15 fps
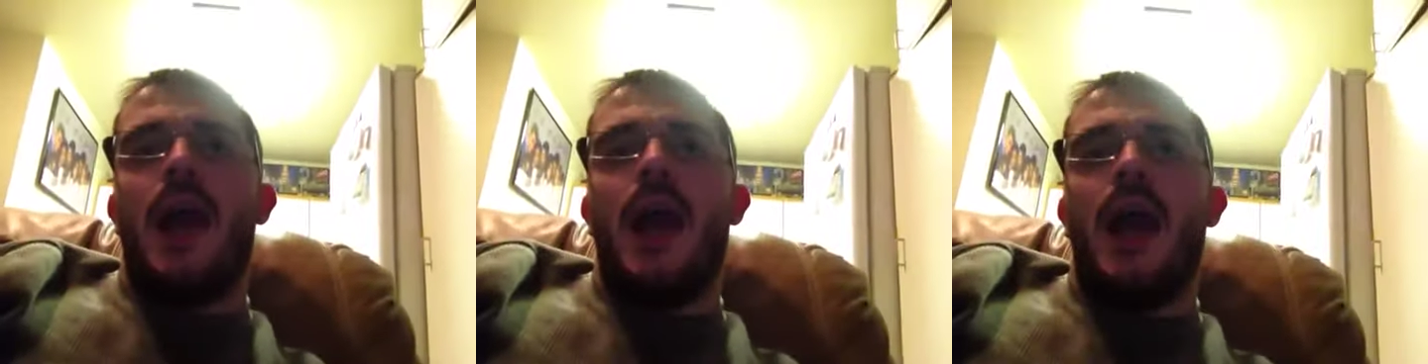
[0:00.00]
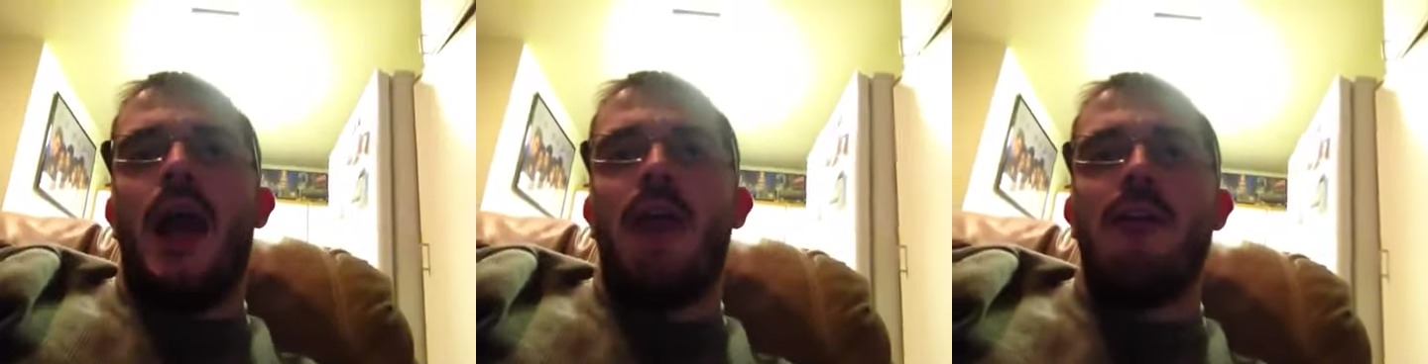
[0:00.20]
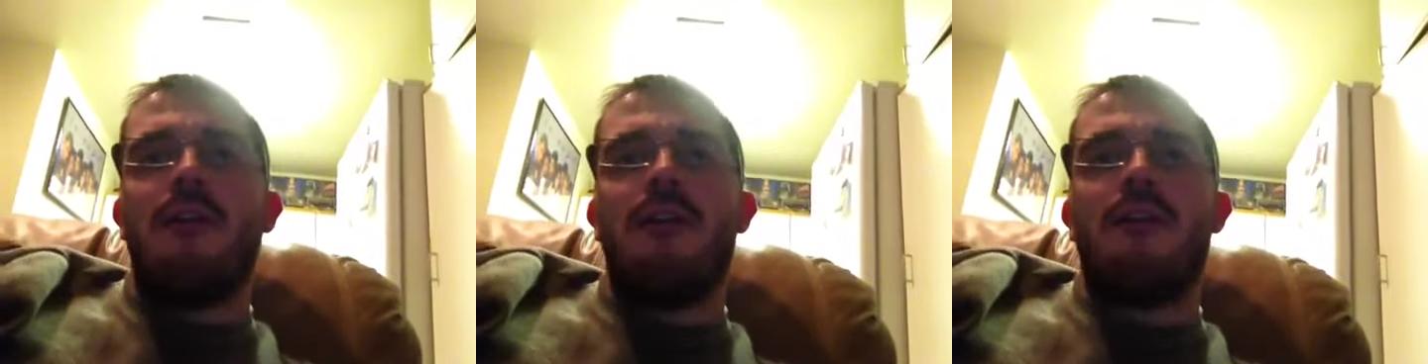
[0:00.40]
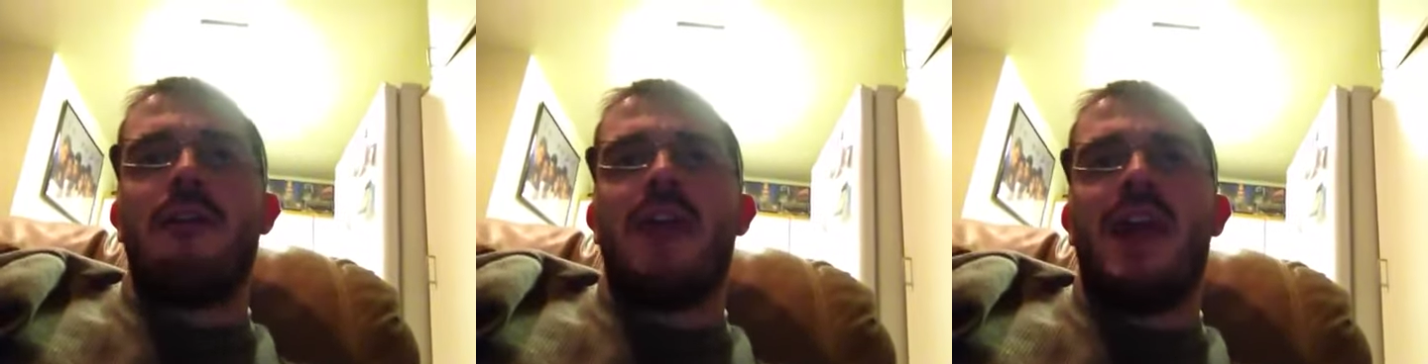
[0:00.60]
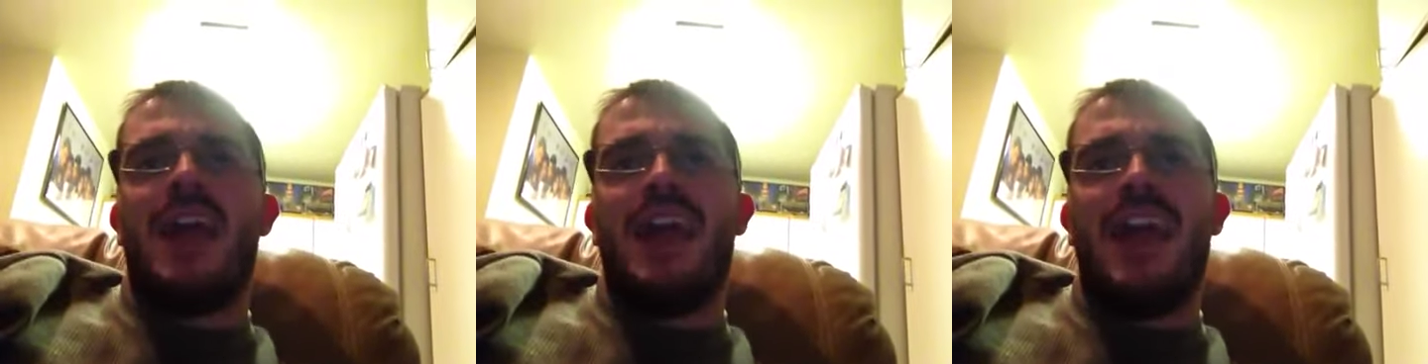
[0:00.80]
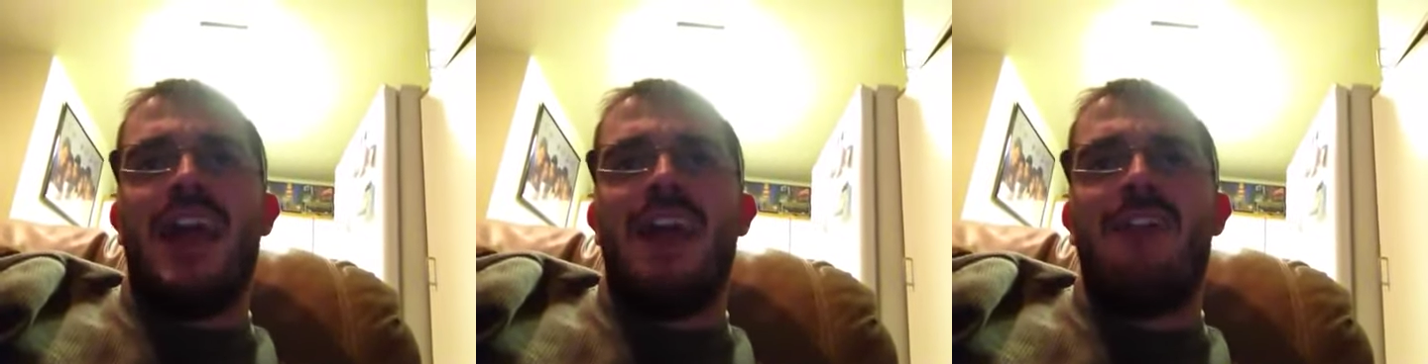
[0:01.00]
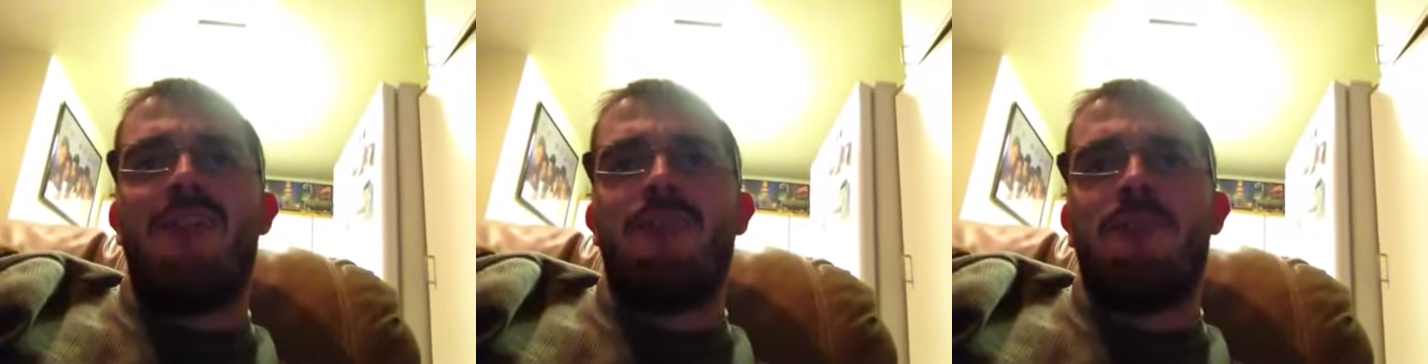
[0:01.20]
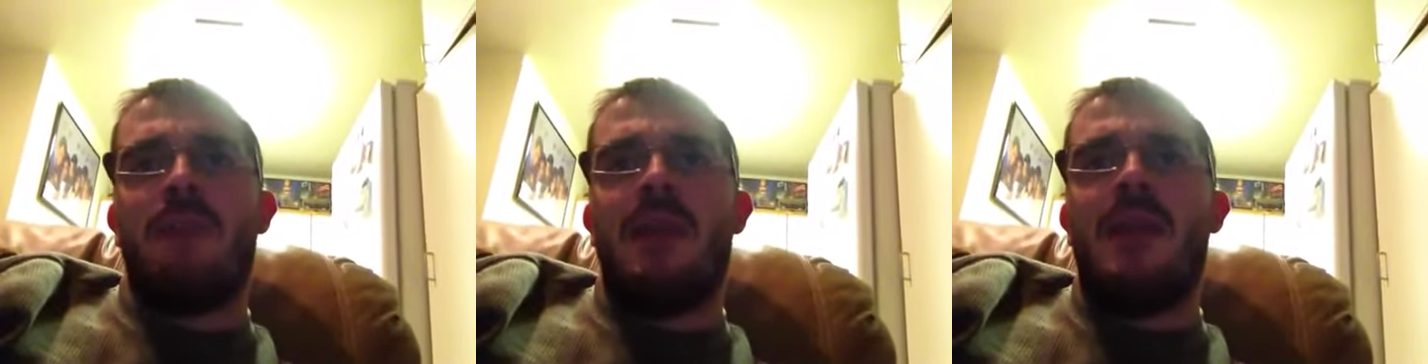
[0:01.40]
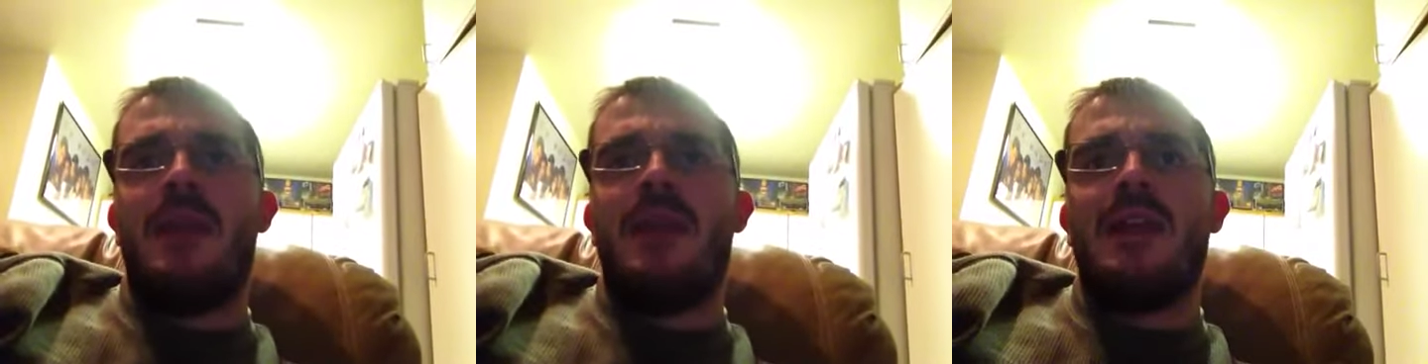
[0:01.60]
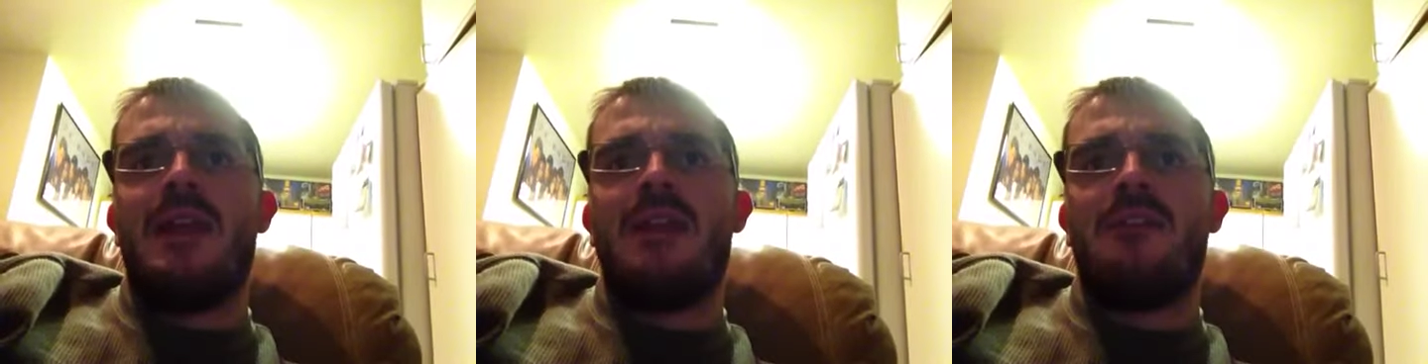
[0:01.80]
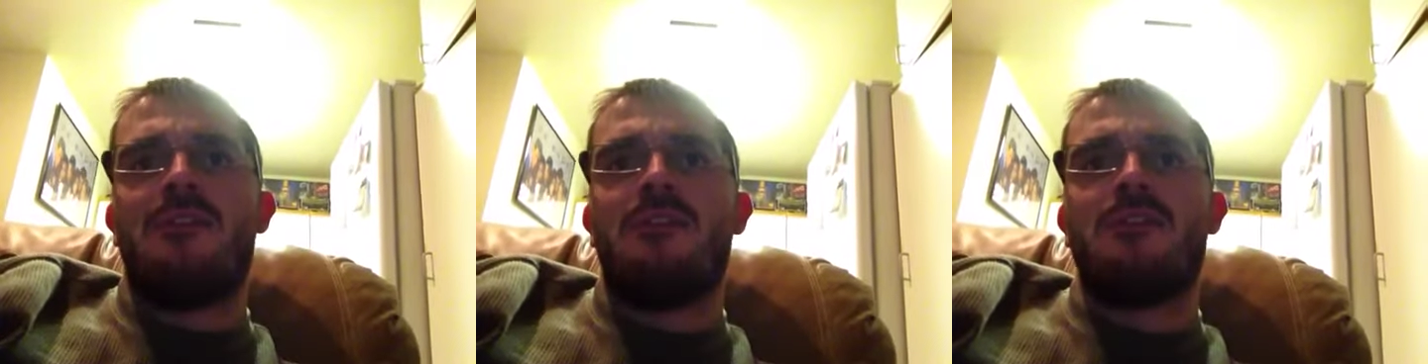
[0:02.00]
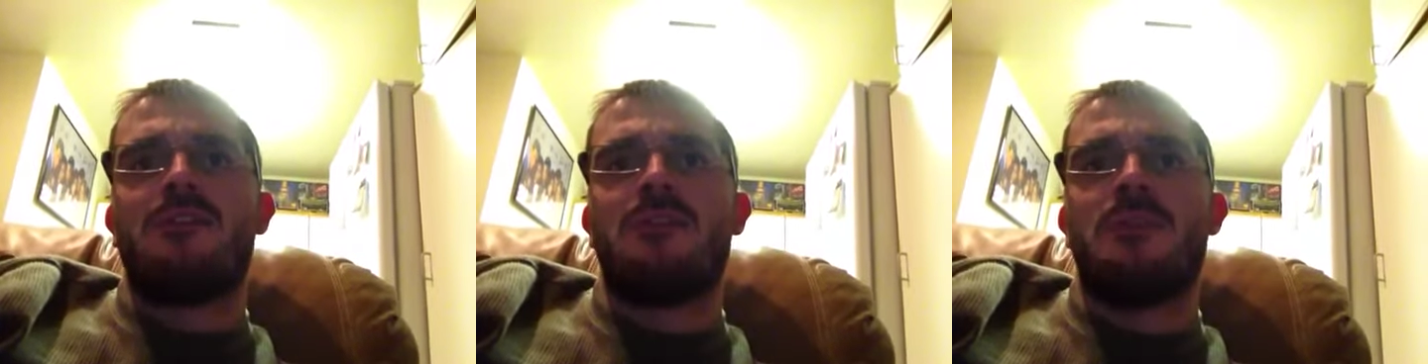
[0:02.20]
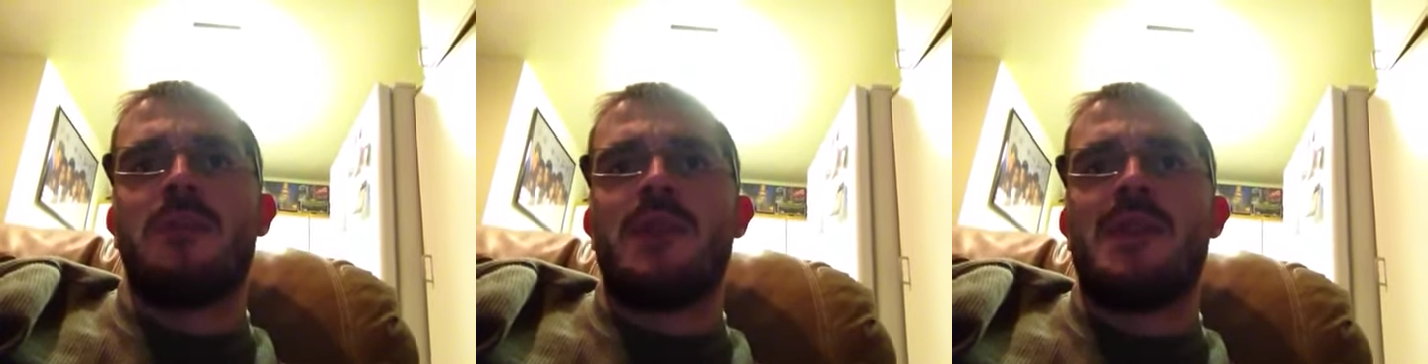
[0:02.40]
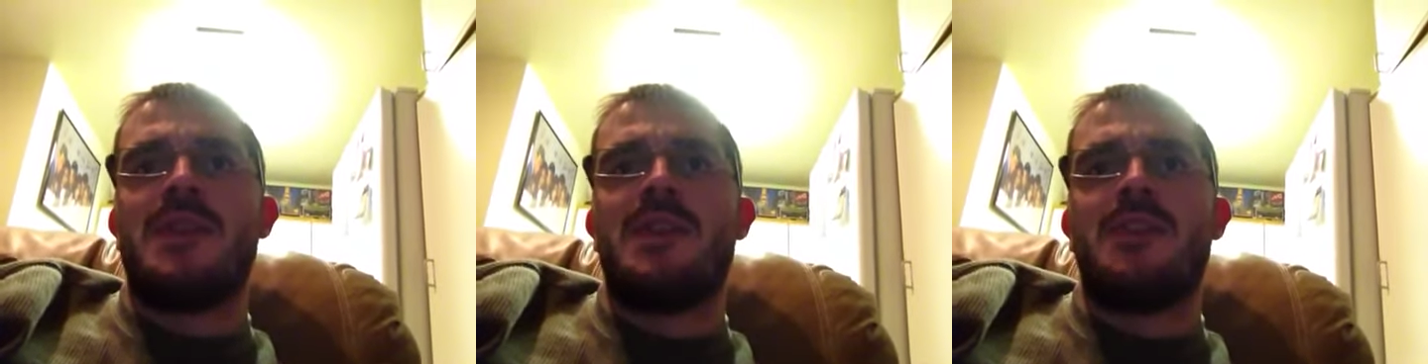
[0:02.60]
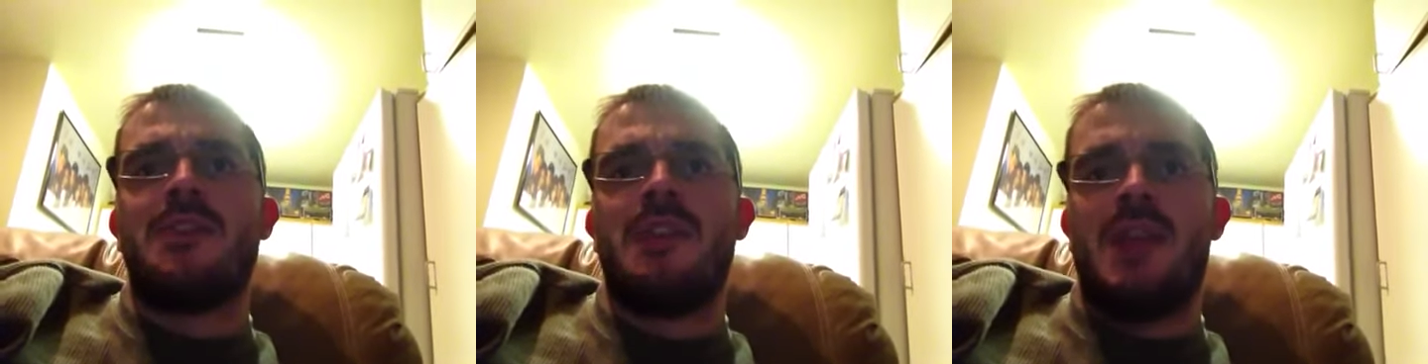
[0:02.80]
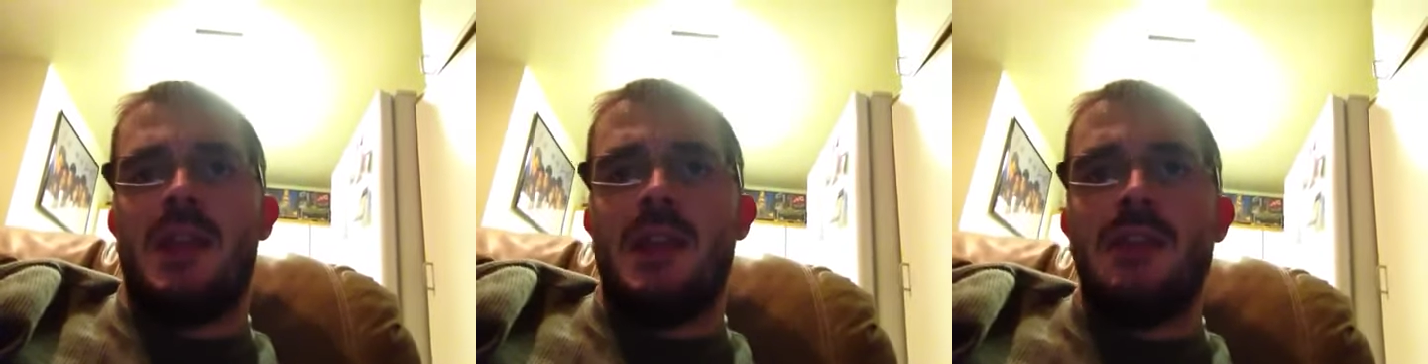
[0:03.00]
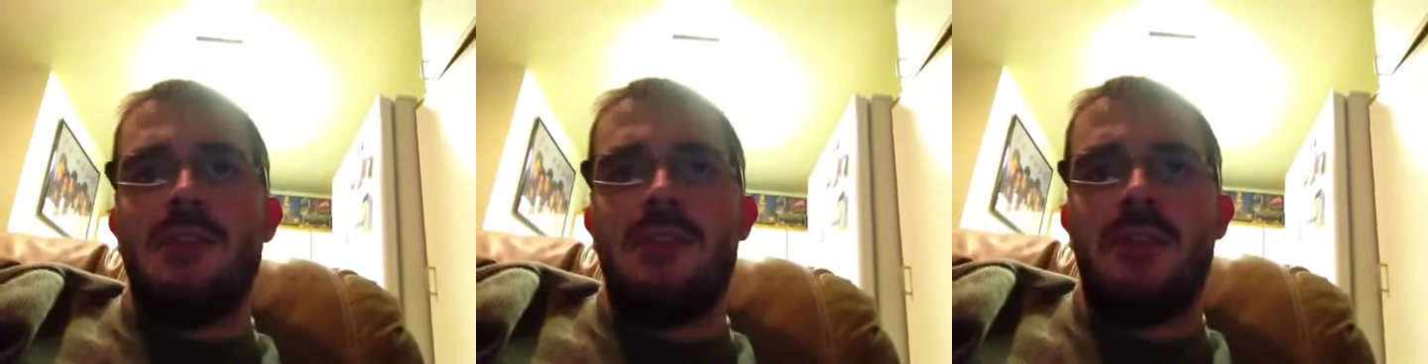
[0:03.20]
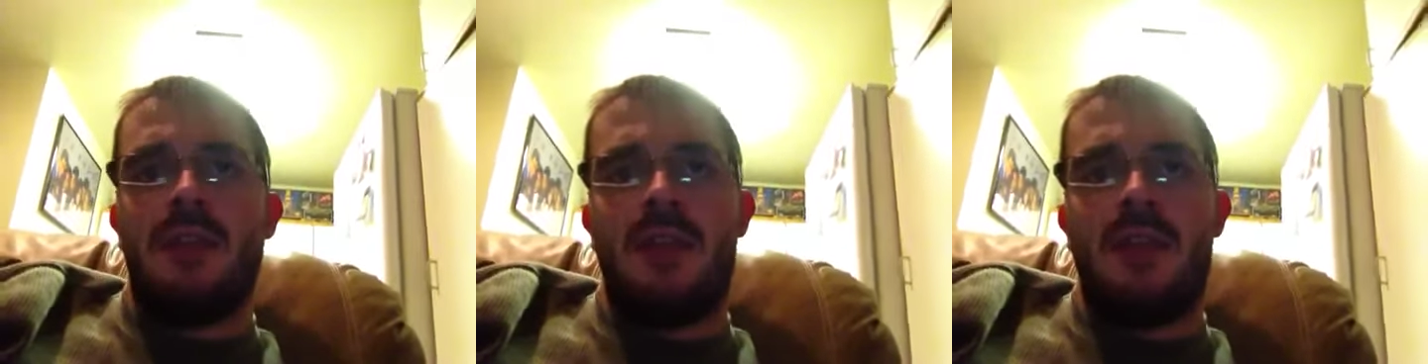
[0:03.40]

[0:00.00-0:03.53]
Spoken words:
However, I have made a social media change,